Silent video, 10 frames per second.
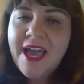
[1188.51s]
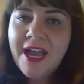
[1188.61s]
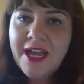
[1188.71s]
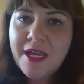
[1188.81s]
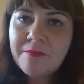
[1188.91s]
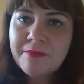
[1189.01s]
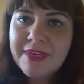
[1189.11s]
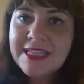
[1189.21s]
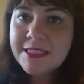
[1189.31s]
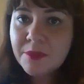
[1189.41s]

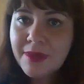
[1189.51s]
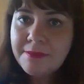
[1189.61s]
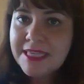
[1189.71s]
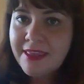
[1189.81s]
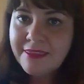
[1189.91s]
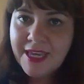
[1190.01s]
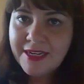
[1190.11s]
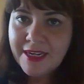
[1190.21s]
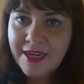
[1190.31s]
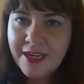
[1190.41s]
It's a website that
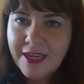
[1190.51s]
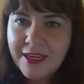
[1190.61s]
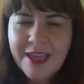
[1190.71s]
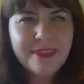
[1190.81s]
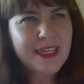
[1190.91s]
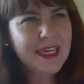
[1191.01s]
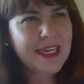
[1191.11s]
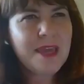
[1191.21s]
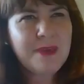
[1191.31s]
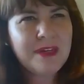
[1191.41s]
I think it
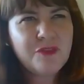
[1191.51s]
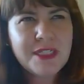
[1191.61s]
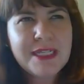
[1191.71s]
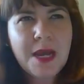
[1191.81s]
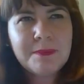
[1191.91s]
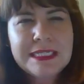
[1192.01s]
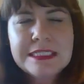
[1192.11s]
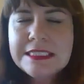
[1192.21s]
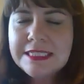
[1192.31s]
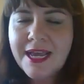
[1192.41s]
came out of Johns
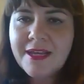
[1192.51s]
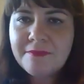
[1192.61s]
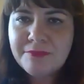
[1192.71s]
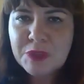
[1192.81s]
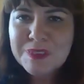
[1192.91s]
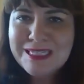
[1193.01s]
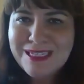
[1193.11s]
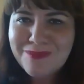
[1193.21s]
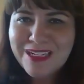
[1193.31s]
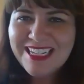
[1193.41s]
Hopkins. You'll see
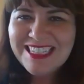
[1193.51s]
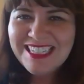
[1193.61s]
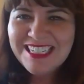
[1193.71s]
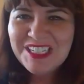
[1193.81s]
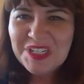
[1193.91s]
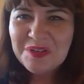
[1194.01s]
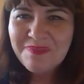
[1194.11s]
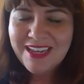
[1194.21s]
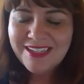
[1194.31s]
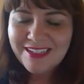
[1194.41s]
when I send it to you,
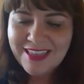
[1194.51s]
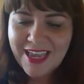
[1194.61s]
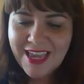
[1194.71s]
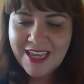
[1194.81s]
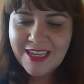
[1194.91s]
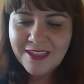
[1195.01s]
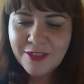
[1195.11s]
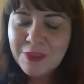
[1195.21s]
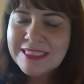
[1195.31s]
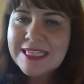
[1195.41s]
but you
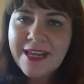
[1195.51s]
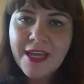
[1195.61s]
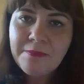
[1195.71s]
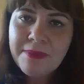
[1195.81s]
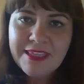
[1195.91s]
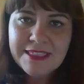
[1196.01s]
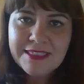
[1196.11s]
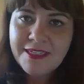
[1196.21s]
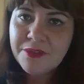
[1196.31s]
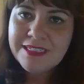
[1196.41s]
can sign up and they
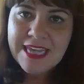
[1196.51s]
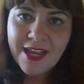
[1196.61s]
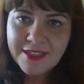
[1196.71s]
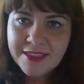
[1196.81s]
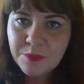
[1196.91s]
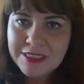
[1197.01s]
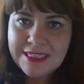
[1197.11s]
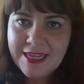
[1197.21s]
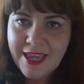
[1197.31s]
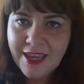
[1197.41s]
send you a text once a
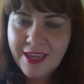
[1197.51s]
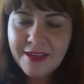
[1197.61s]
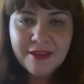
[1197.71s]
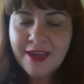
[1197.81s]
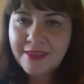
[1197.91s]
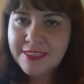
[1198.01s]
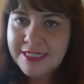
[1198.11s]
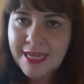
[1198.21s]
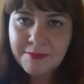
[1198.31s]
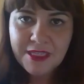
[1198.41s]
day at the
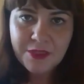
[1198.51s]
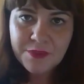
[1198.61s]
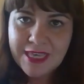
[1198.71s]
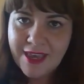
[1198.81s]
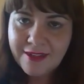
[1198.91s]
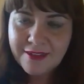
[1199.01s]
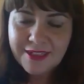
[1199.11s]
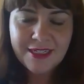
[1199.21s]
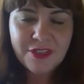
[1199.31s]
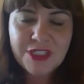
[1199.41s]
time that you set. And
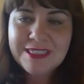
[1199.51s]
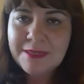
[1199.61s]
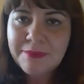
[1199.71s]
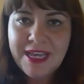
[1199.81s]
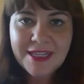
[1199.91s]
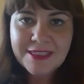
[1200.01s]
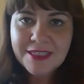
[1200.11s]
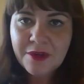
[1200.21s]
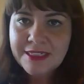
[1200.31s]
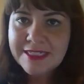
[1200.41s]
it just simply asks
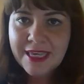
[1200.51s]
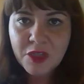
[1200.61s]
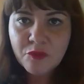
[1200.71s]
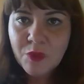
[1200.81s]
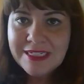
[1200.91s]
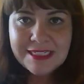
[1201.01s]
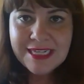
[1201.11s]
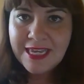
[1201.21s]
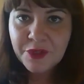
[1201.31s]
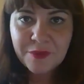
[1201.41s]
you on a scale of 1 to
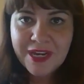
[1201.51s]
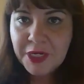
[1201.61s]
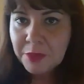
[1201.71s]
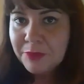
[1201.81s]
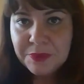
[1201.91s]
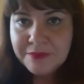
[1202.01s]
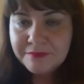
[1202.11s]
10 to rate your mood.